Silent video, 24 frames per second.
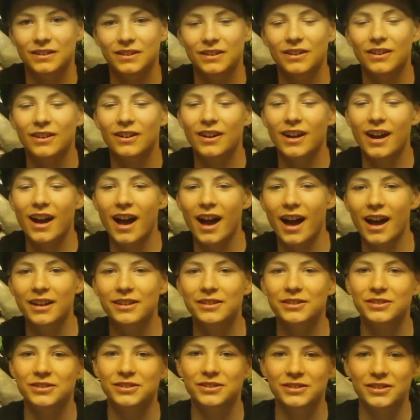I
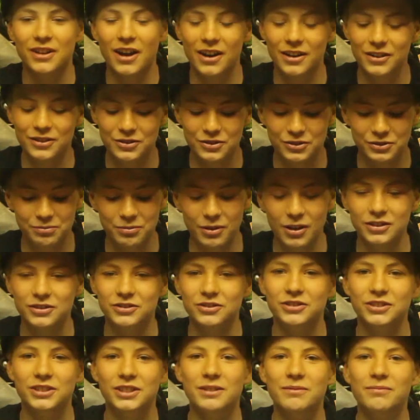just got a new
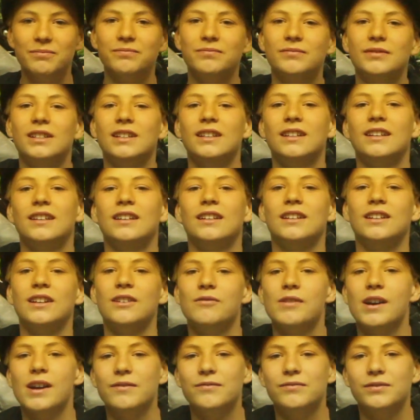sponsorship. I
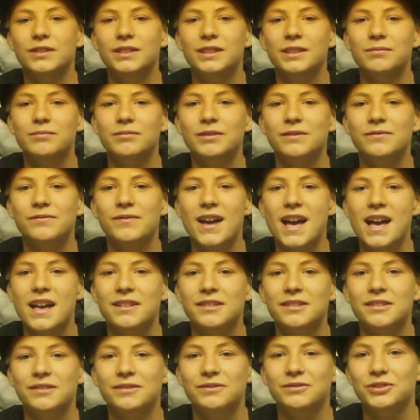ride for Team
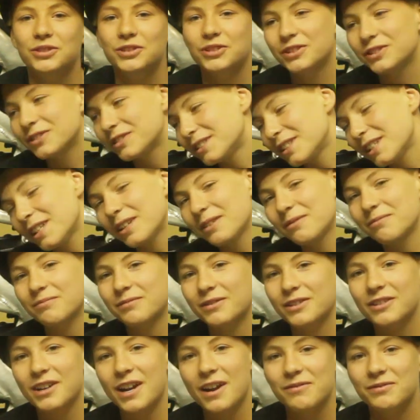Lifast. As you can see,
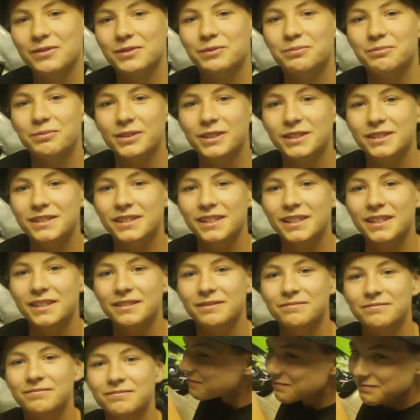the graphics are pretty sick.
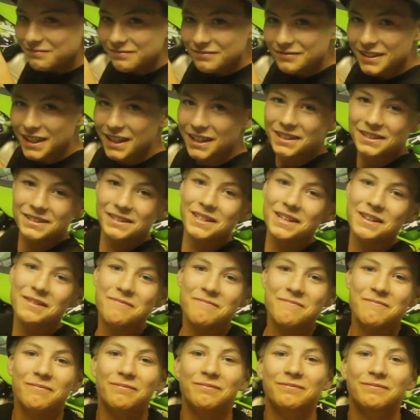Thanks, Tim.